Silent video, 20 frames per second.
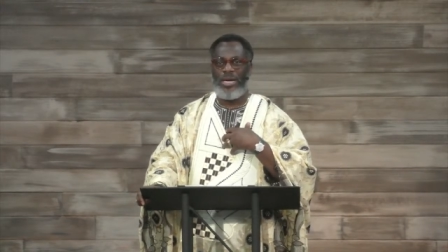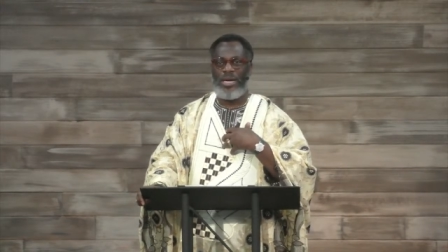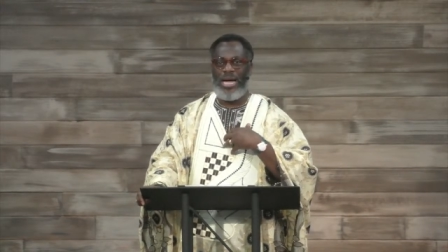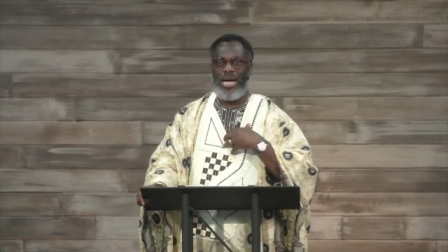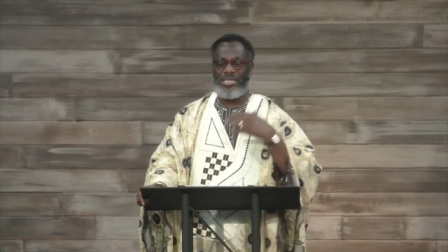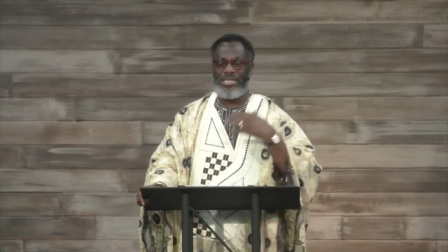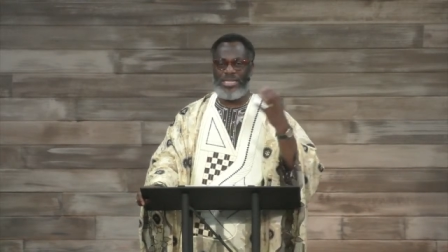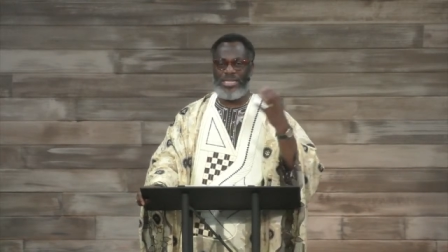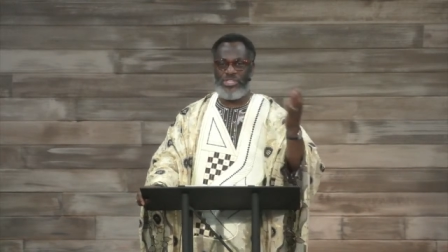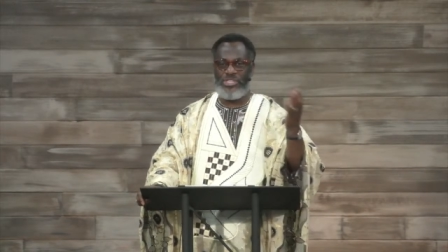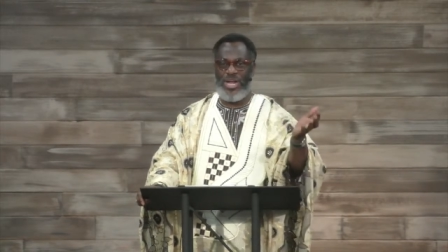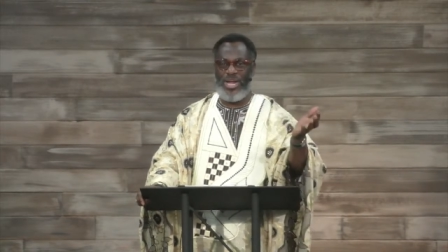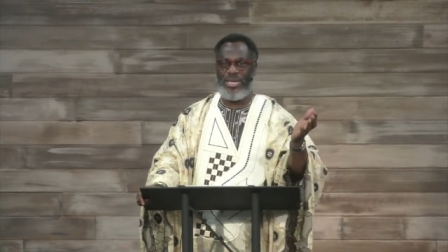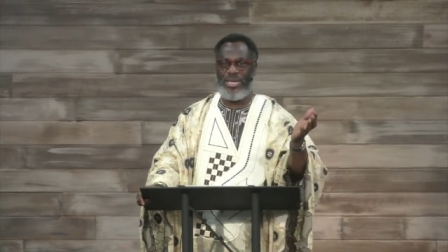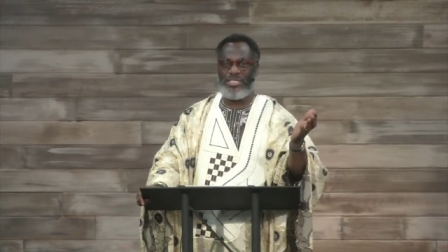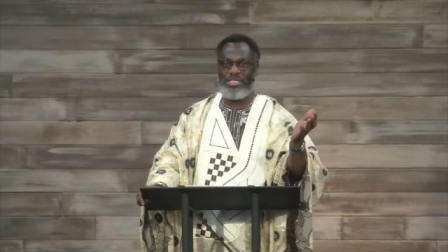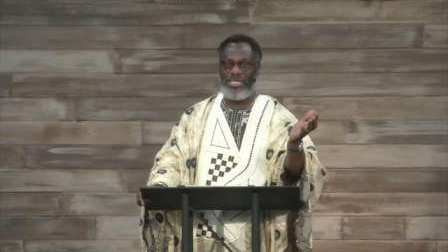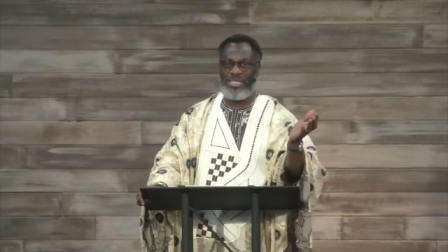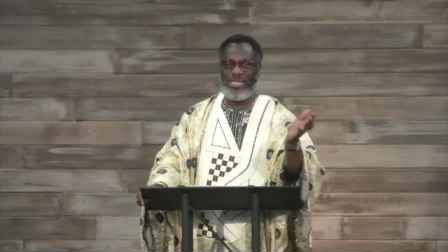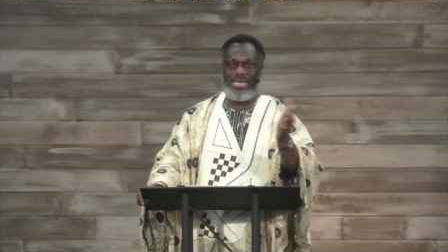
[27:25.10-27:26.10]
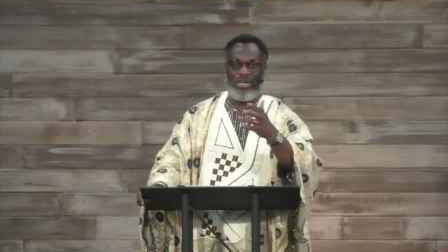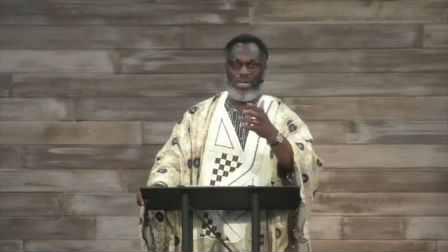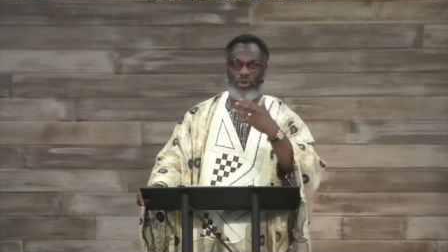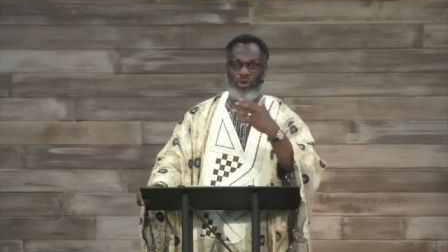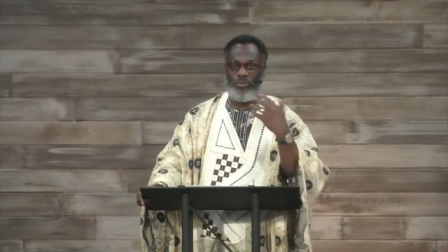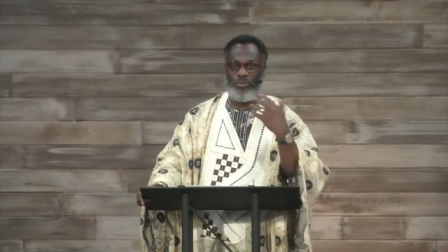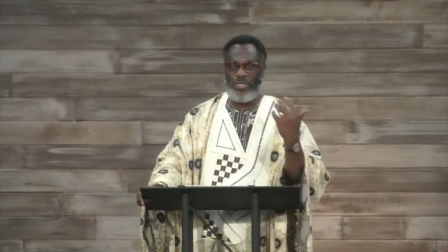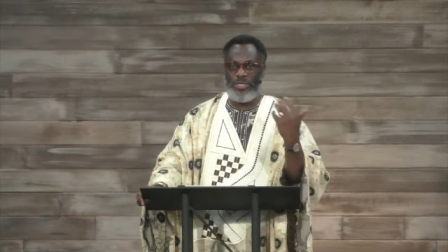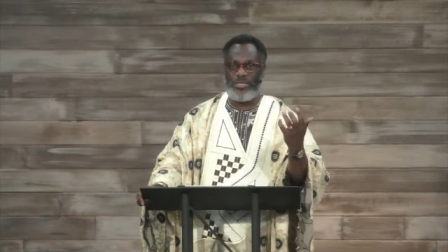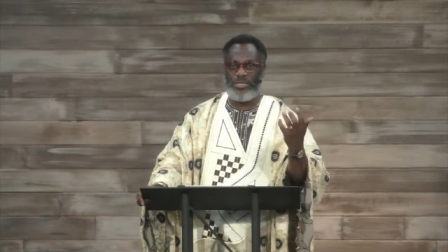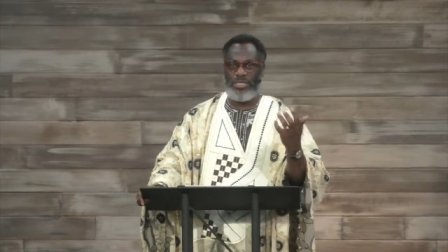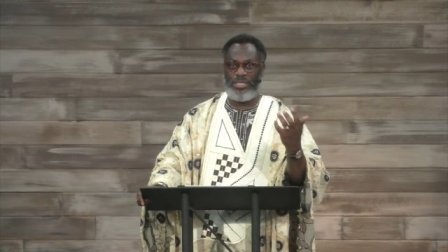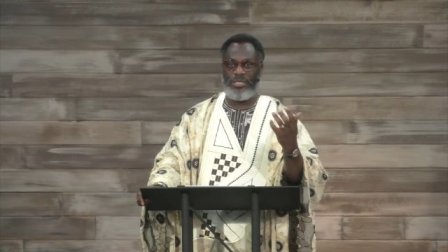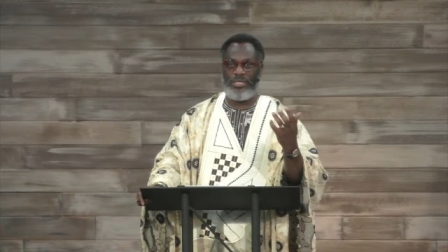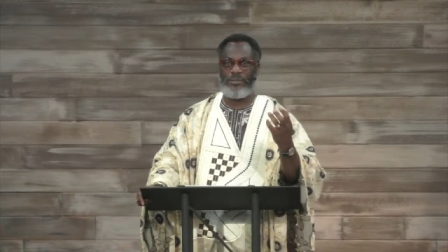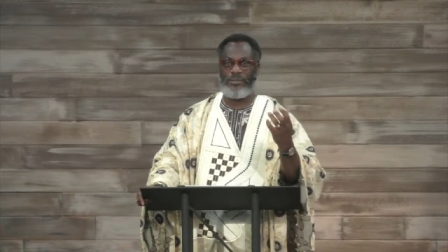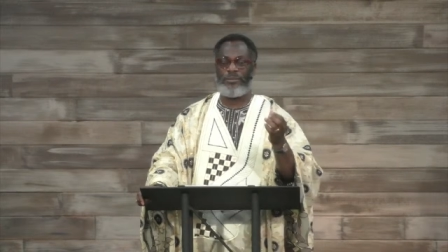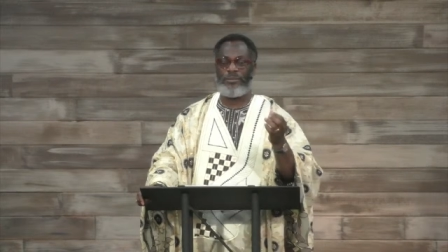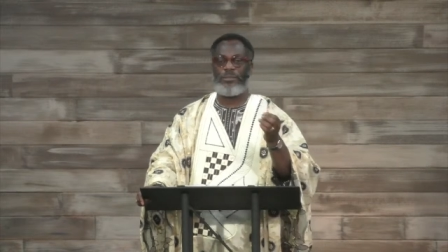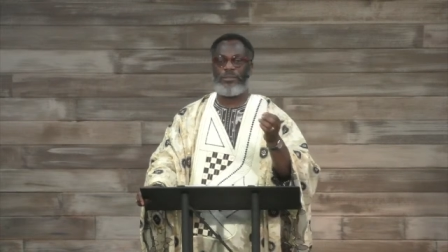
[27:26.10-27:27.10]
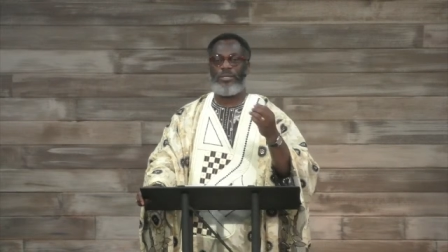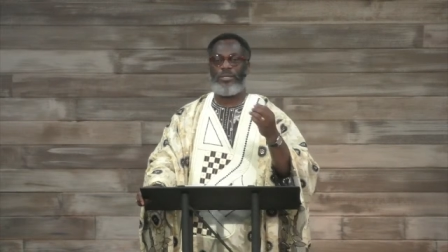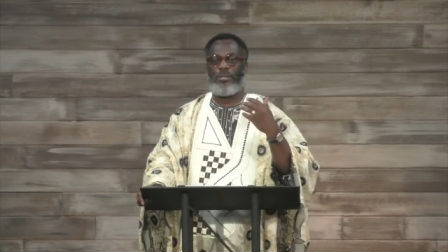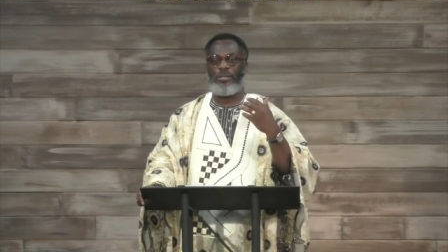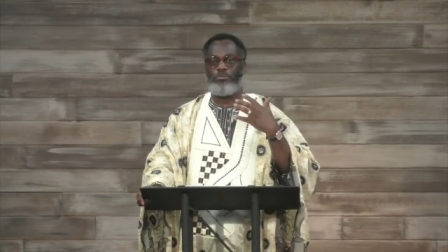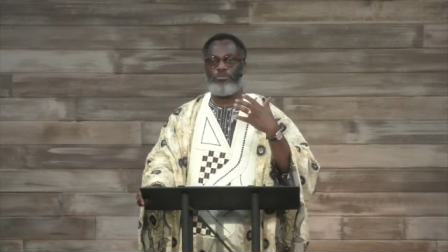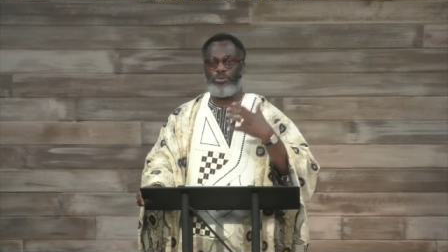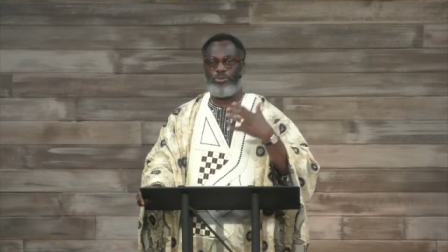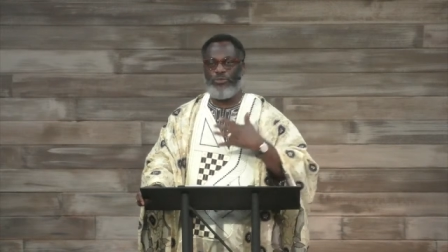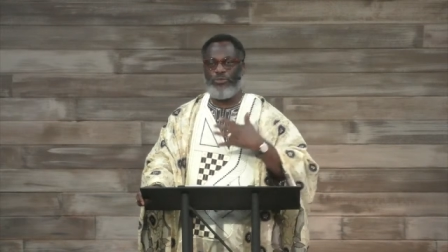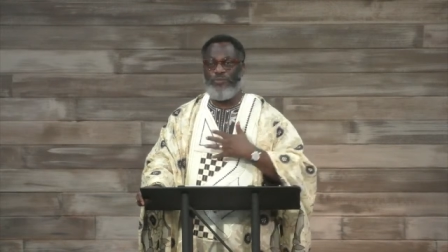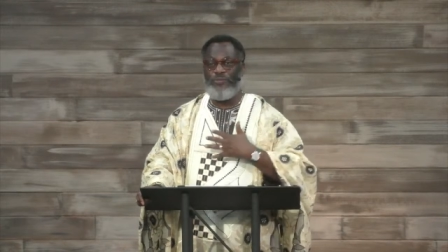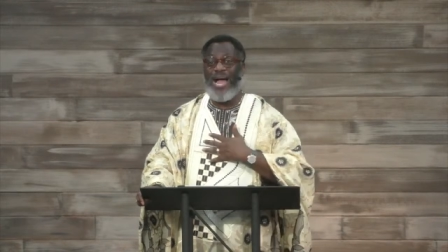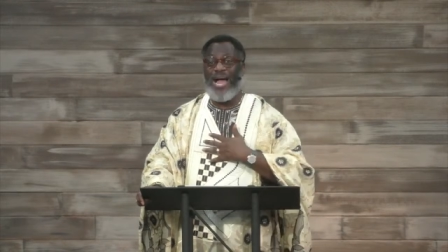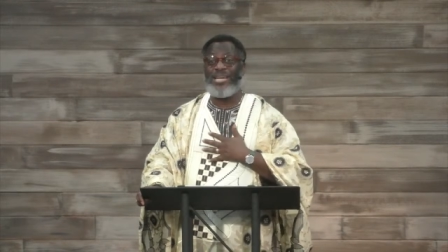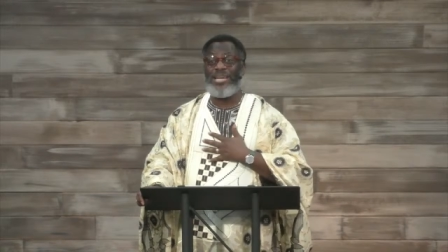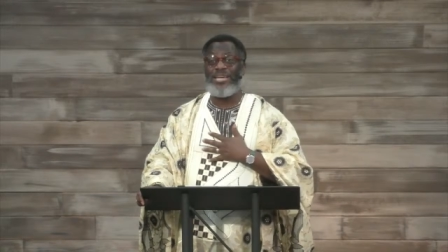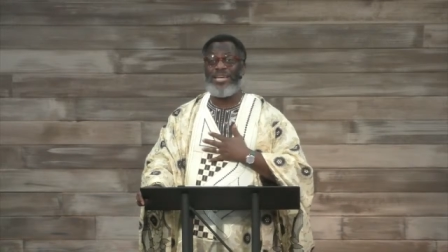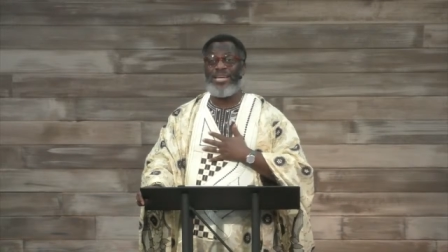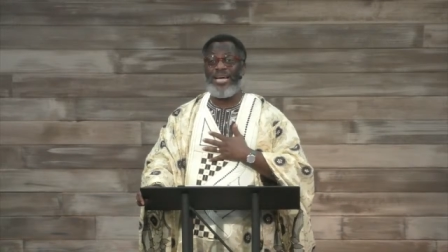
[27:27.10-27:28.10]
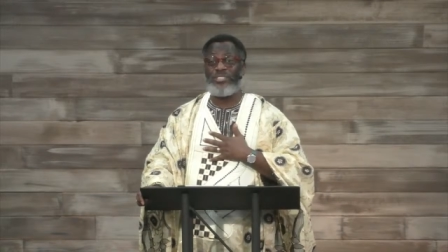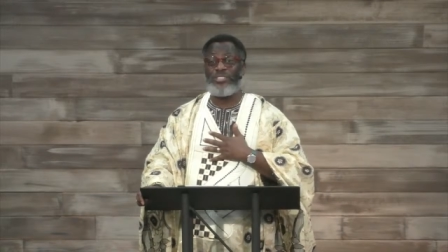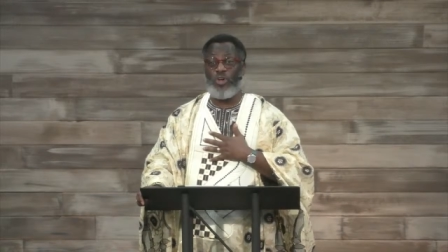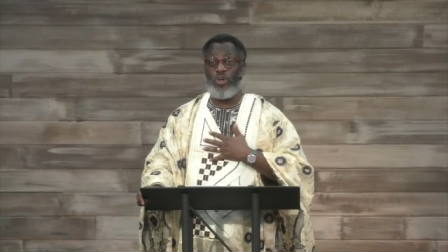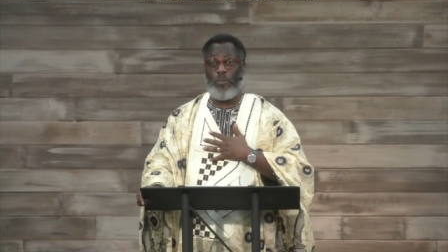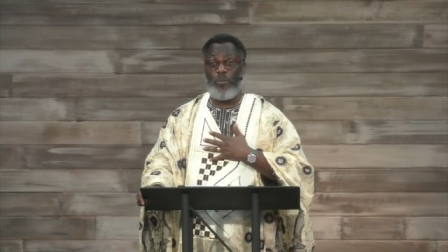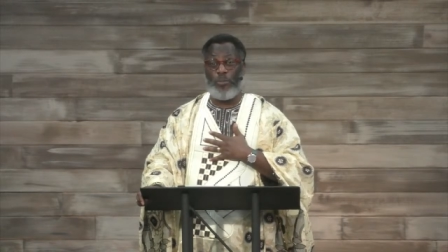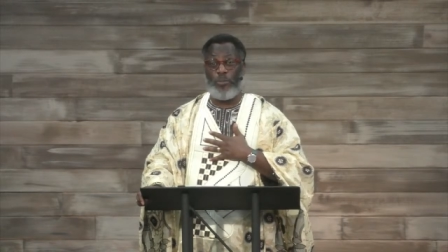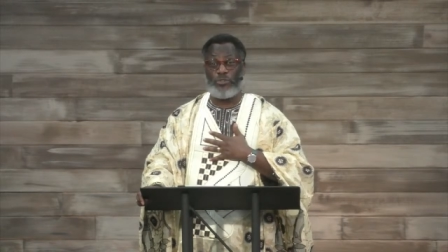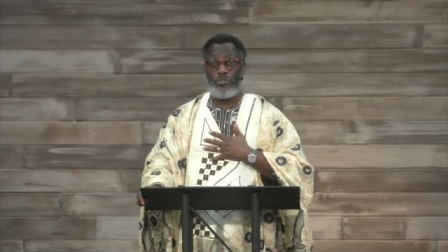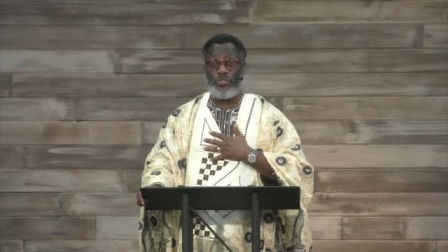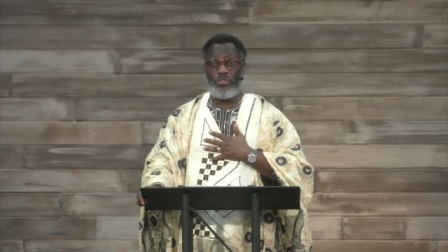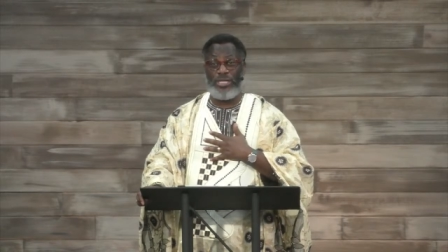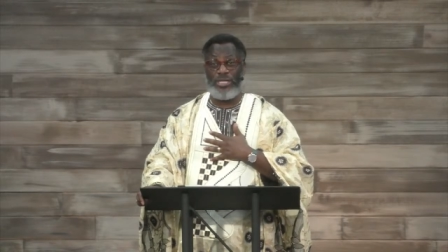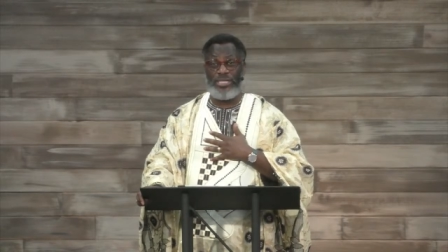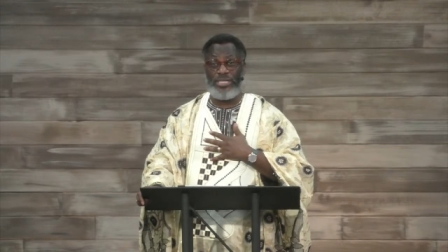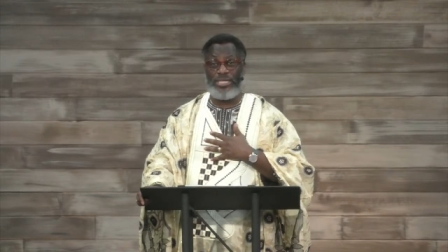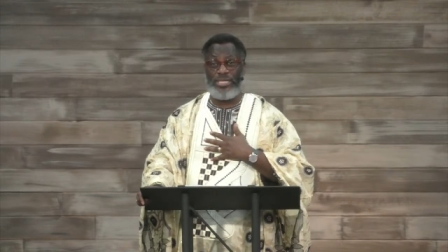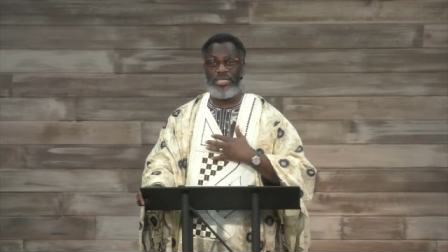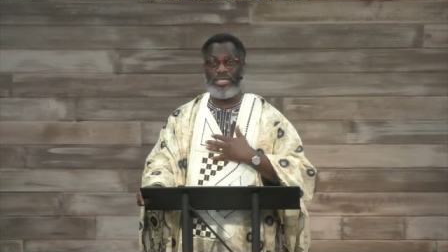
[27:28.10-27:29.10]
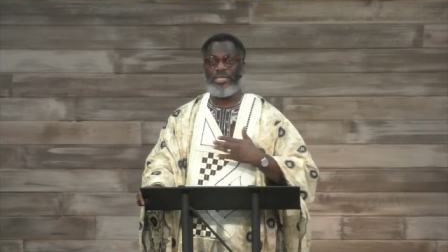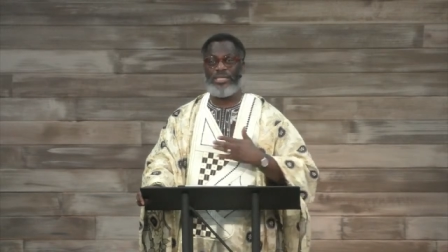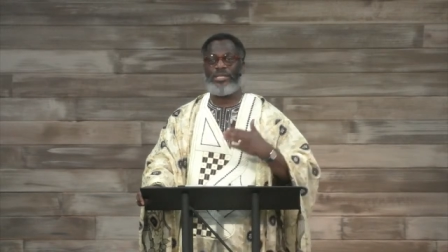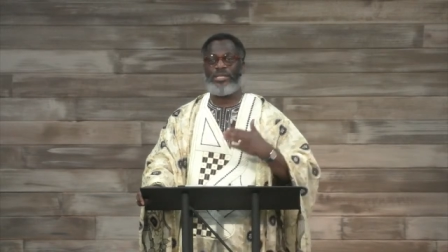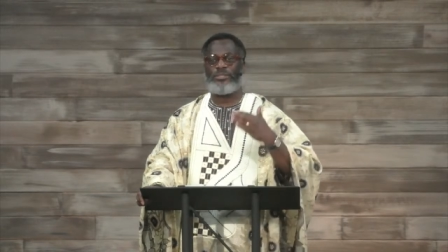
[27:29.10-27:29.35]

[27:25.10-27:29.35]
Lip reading: as a challenge in our community provided us opportunity